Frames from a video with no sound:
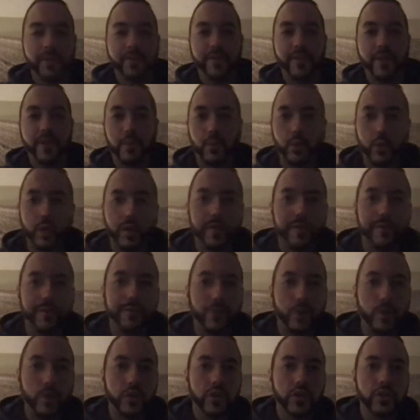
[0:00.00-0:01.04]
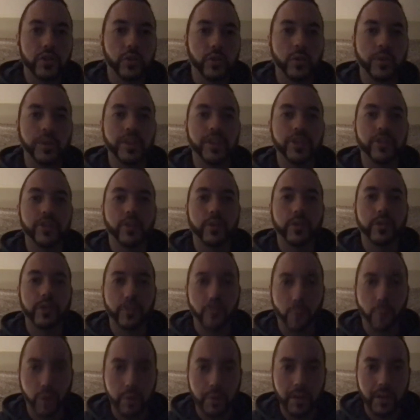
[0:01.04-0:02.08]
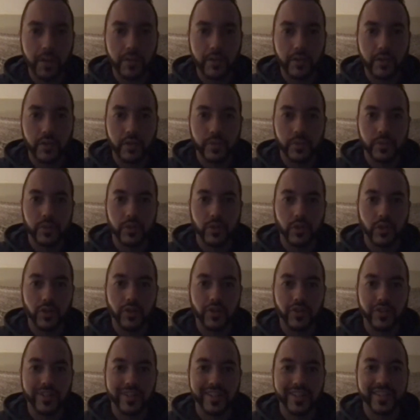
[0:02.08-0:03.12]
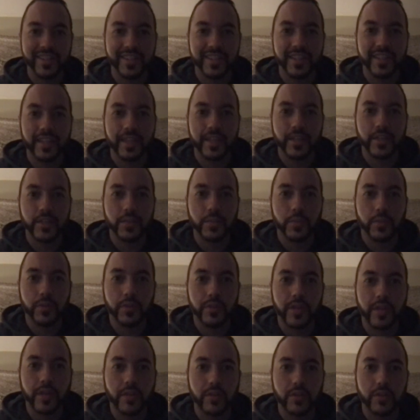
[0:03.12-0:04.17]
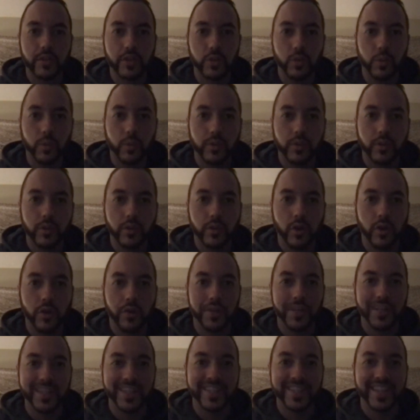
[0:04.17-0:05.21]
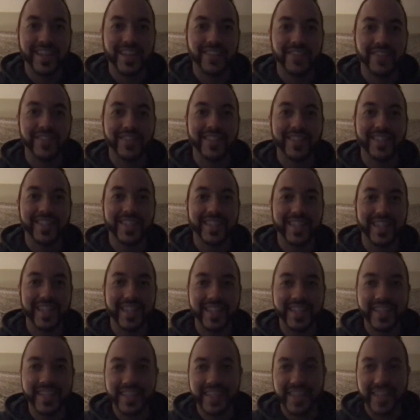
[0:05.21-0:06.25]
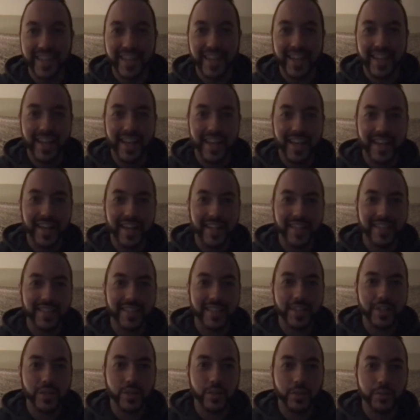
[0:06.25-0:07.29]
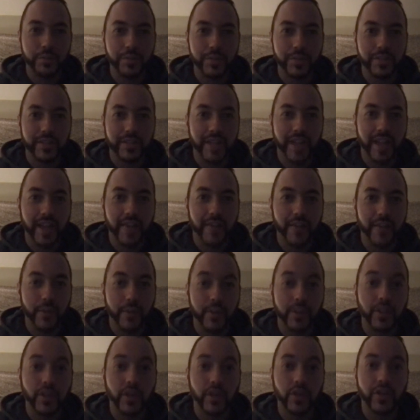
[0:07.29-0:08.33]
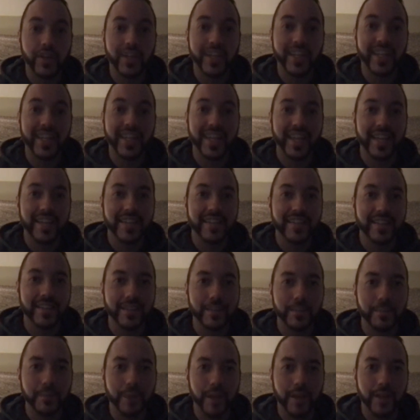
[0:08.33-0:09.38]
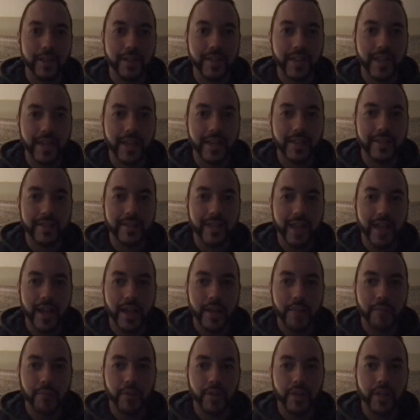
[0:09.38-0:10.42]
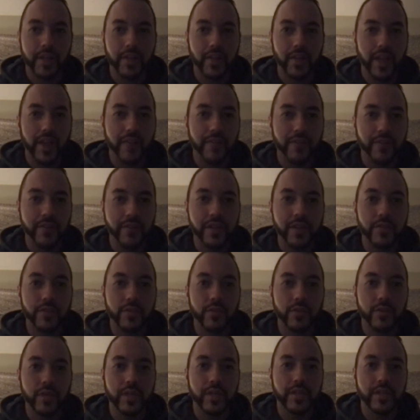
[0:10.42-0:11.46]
February 1st, 2021. My name is Christopher Saunders, and this is the Connecticut Sports Talent Show, where we talk all things talent in Connecticut. And on today's show, I'm pleased to have a returning guest on the podcast, Brady Lafferty, who